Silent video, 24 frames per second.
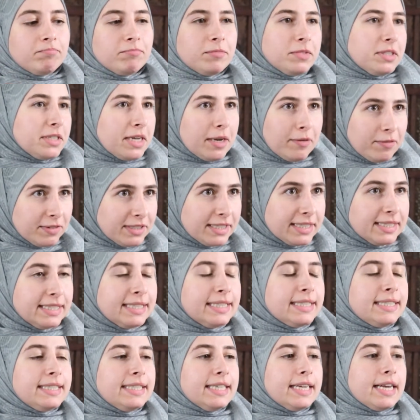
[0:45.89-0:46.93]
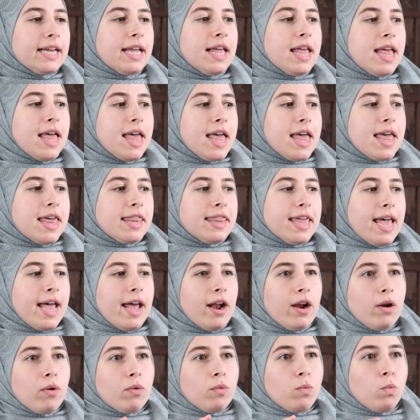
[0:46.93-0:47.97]
it's kind of a statistic
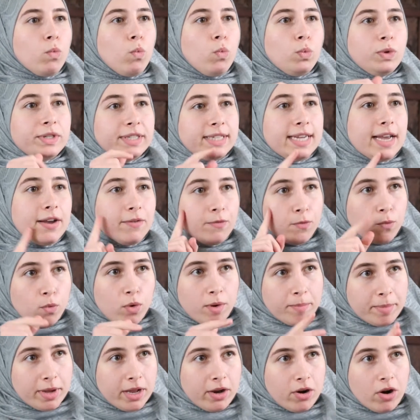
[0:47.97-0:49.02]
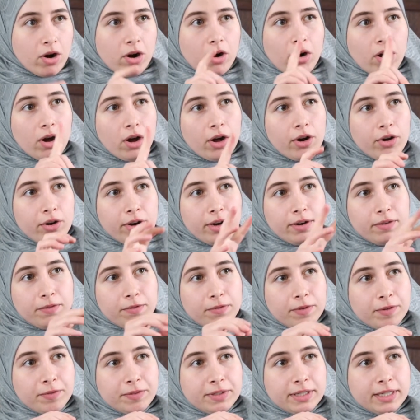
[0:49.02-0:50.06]
that deaf women are
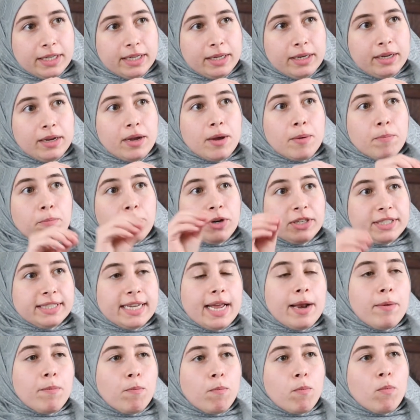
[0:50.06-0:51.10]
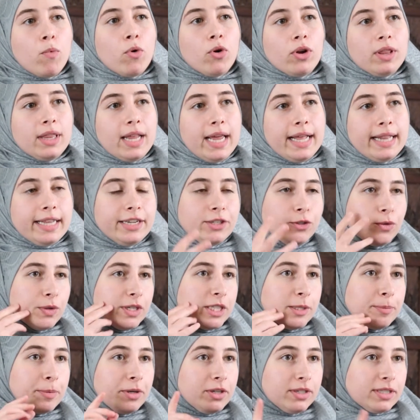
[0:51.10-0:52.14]
150% more likely to
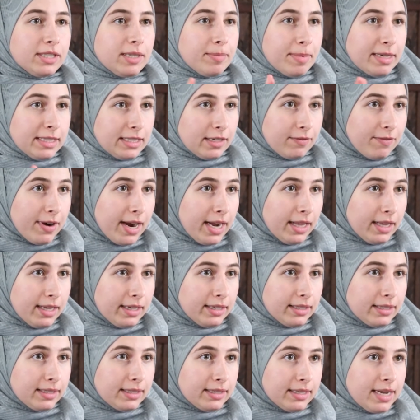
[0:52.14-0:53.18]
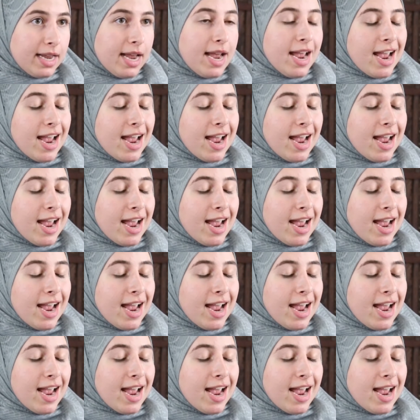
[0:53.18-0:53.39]
experience domestic violence,